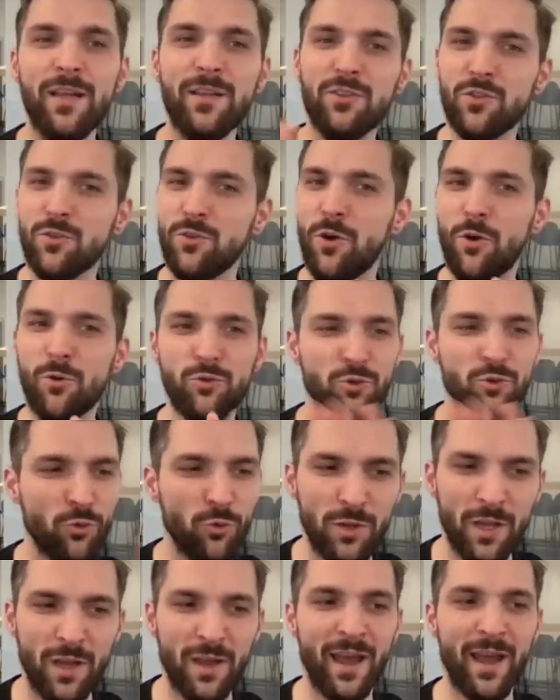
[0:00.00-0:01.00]
to go through
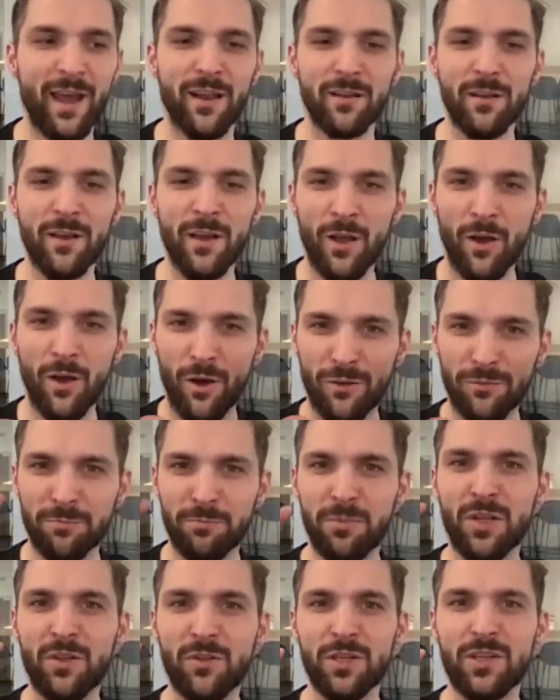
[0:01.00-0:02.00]
the hell of
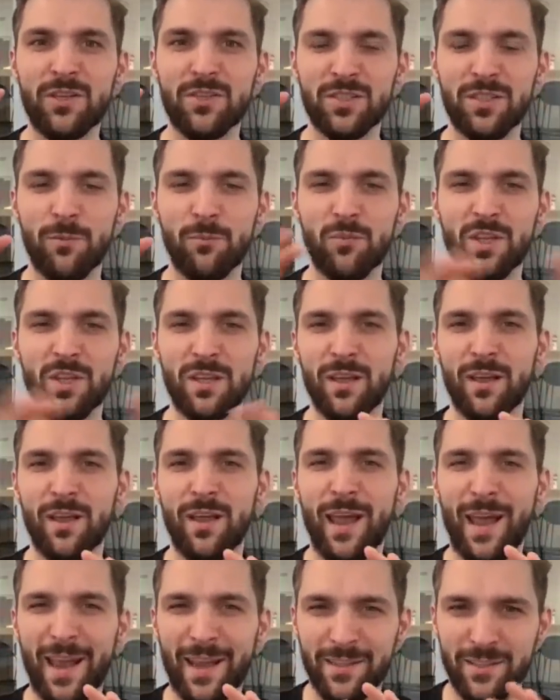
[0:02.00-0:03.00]
building something
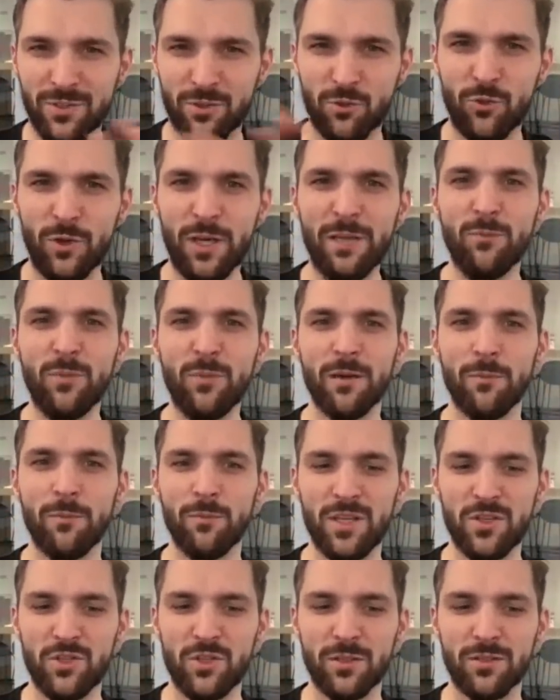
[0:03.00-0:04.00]
extremely
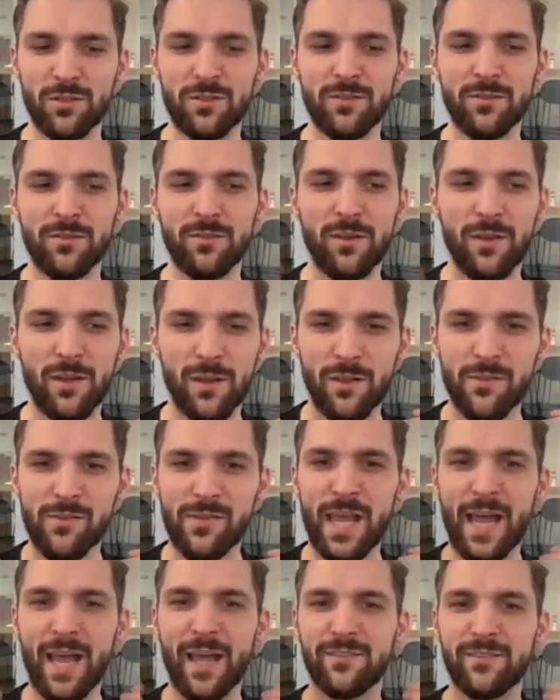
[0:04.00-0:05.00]
ambitious
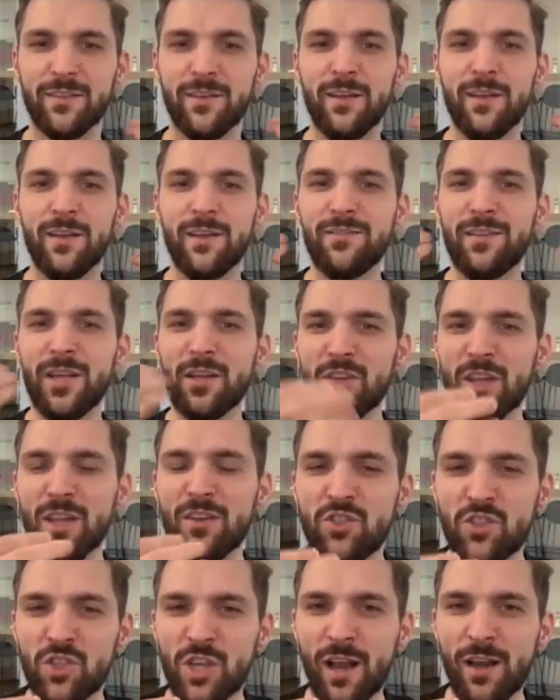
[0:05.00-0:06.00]
that
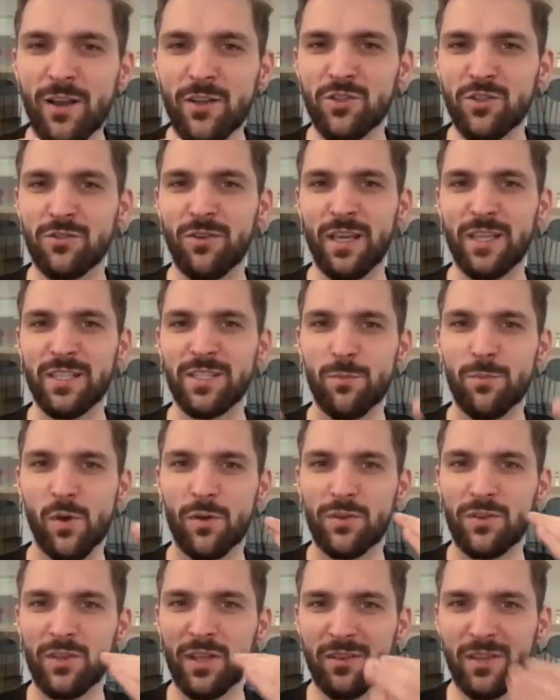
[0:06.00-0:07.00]
can challenge
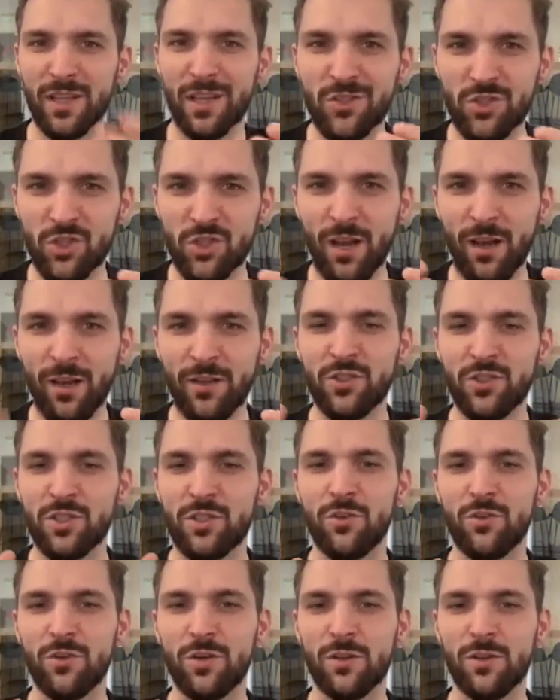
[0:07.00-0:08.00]
Facebook, that can challenge
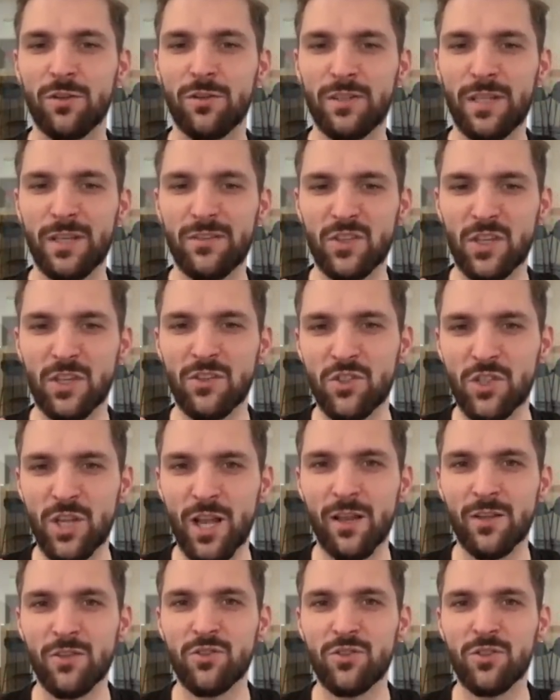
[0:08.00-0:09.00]
Google, that can
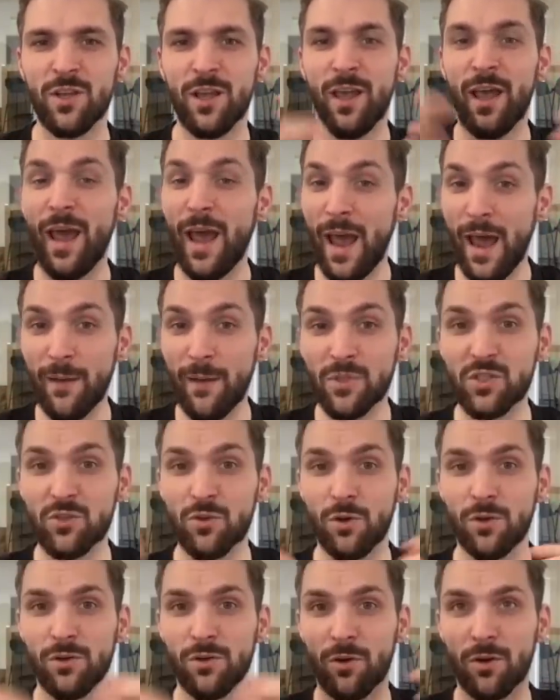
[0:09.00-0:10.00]
challenge
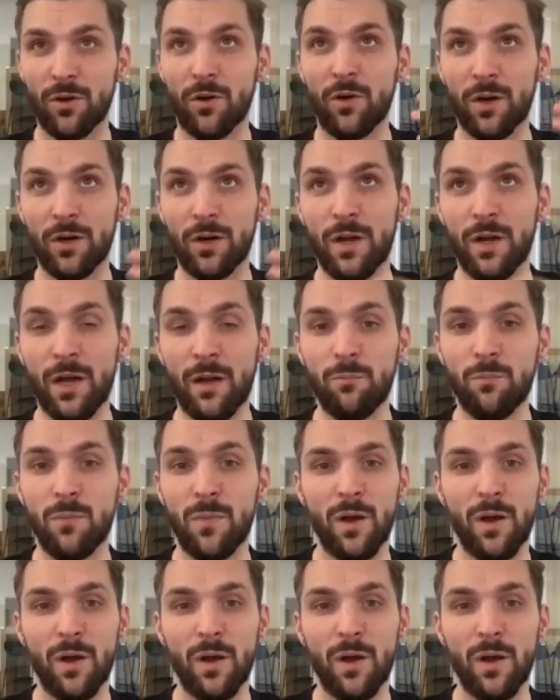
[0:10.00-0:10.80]
Amazon or